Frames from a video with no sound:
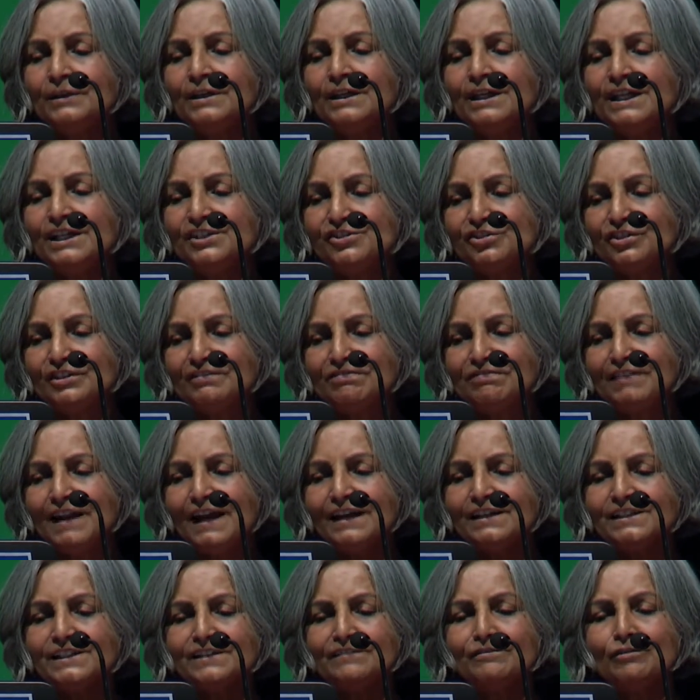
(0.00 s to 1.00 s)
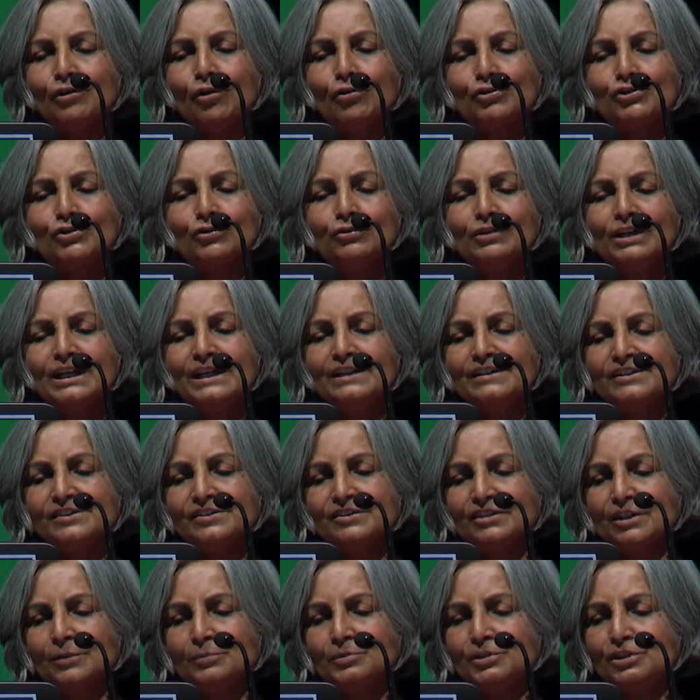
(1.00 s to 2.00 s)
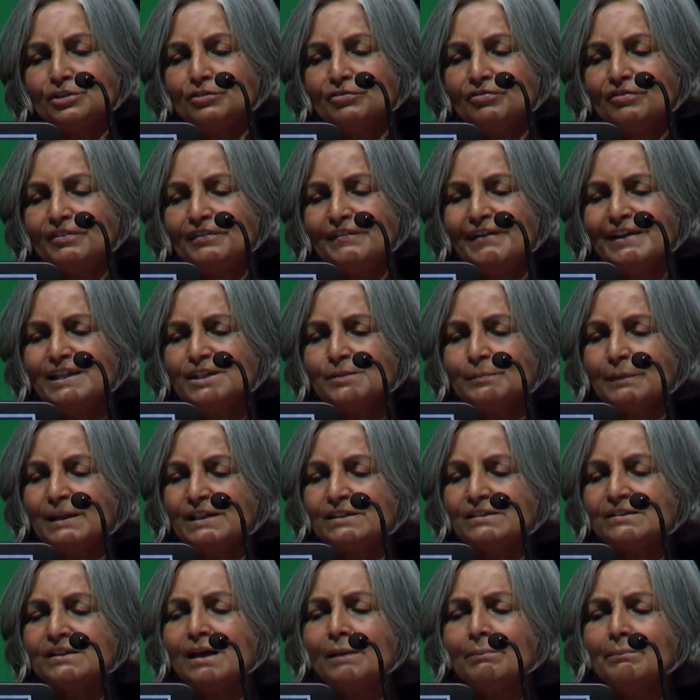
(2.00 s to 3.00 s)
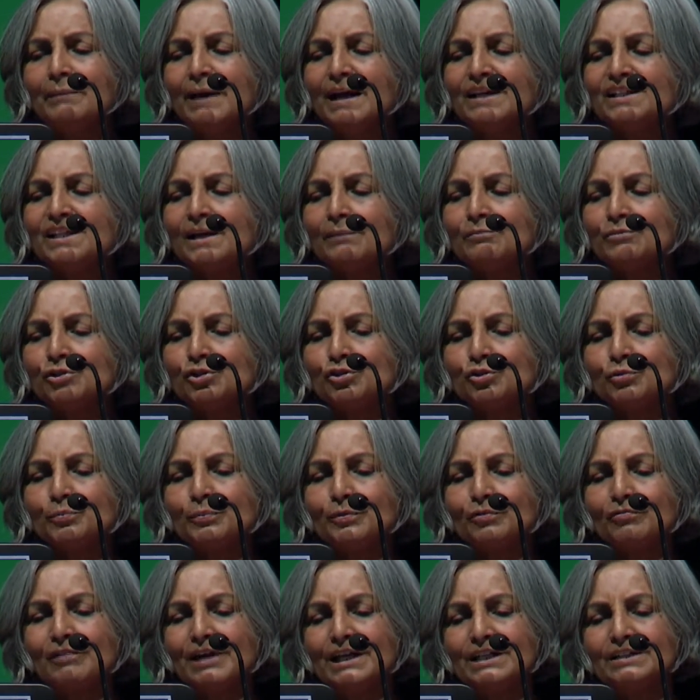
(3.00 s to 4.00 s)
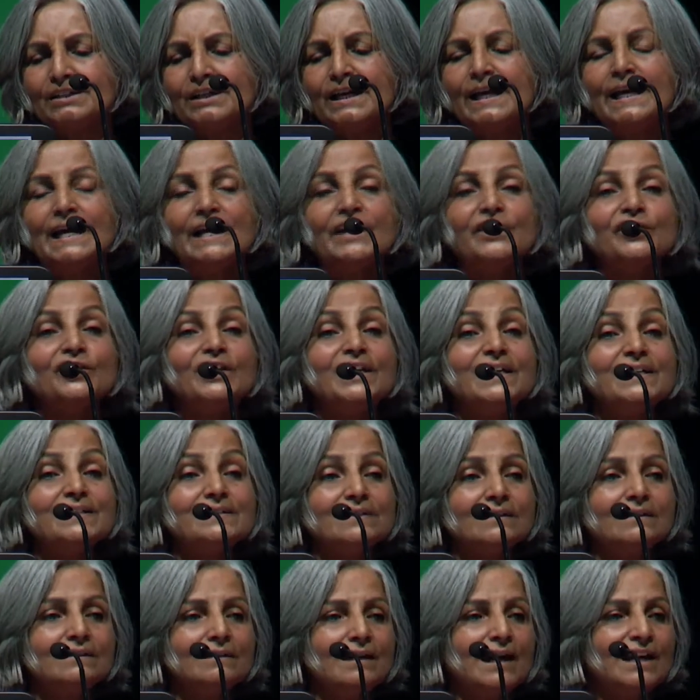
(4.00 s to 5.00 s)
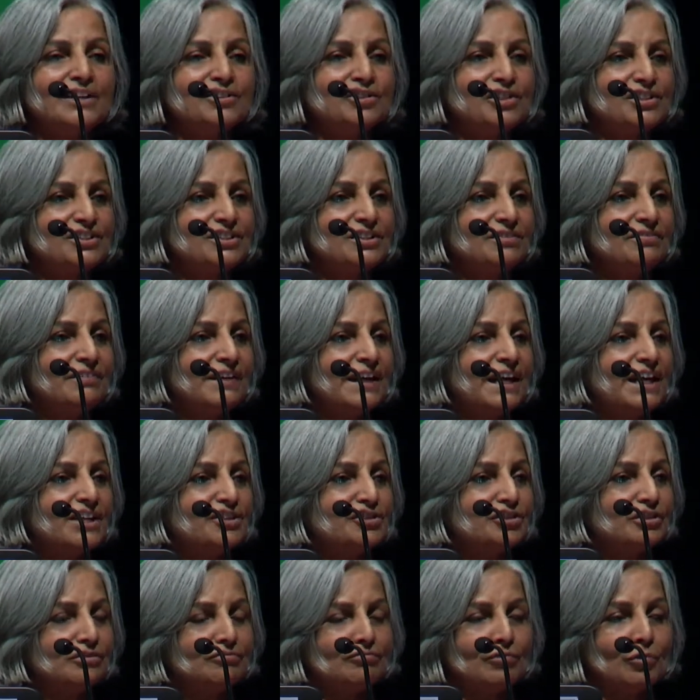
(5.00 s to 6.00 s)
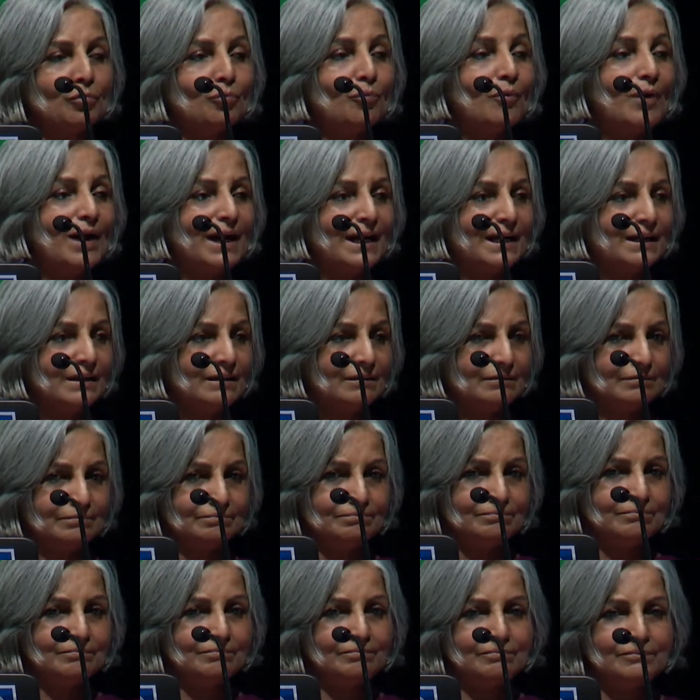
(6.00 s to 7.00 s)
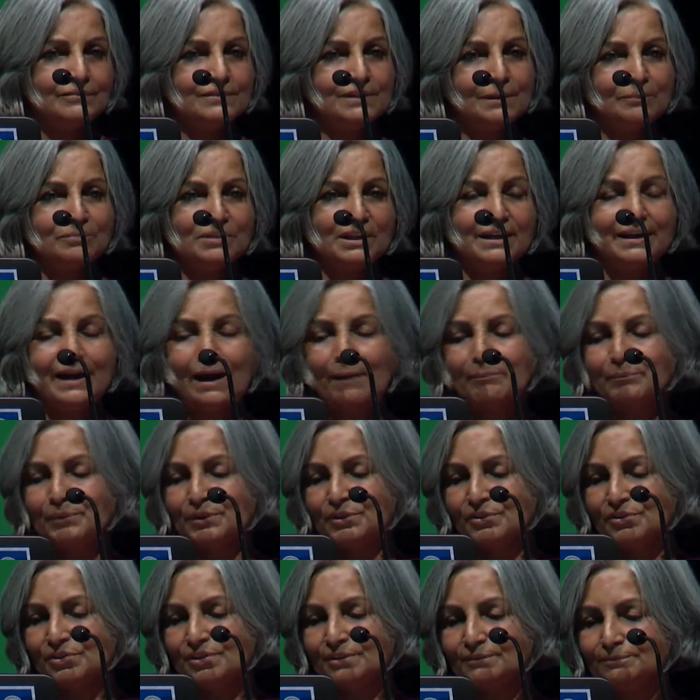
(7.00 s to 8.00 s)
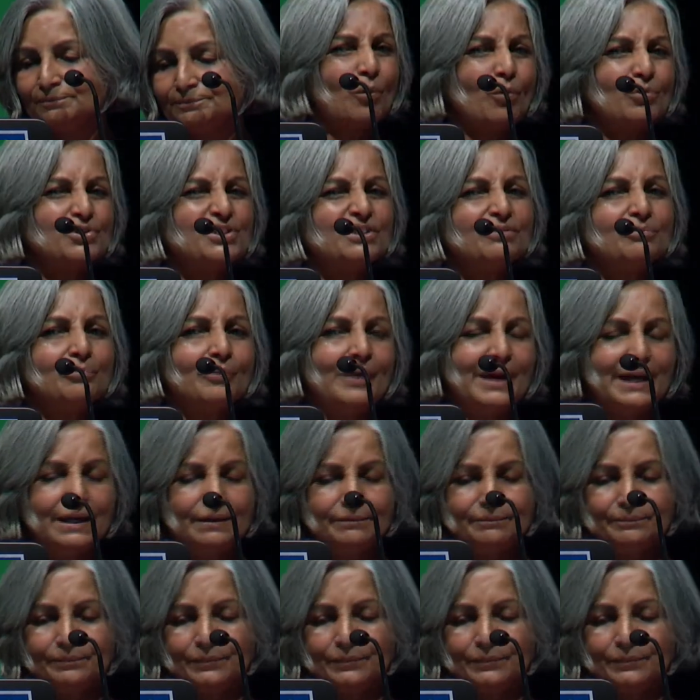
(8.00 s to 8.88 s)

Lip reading: It's reflective, not only a description of events, but some attempt to provide reason and justification for why something happened. Way.